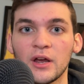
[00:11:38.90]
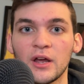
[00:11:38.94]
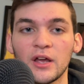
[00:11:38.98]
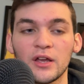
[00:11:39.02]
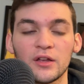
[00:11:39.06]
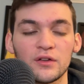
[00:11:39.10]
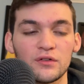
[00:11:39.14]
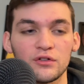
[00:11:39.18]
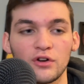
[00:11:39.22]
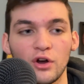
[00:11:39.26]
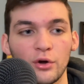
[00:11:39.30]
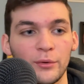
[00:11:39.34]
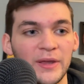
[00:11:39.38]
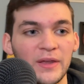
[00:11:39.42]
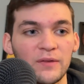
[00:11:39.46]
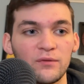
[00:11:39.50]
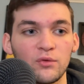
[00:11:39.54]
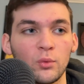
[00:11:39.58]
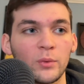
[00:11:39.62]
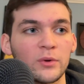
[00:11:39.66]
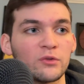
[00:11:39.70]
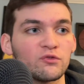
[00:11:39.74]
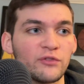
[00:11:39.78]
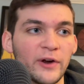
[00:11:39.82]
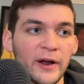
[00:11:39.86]
you know, even
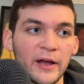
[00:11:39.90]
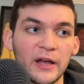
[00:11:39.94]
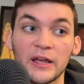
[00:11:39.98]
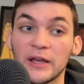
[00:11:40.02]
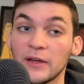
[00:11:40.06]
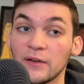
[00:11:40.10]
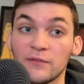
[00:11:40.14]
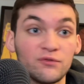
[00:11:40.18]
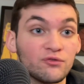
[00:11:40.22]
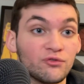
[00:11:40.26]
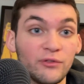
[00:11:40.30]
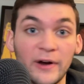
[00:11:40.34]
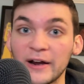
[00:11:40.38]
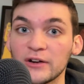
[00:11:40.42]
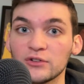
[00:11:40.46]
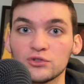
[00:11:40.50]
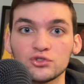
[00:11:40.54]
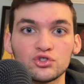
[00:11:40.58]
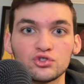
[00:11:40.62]
when if Randall's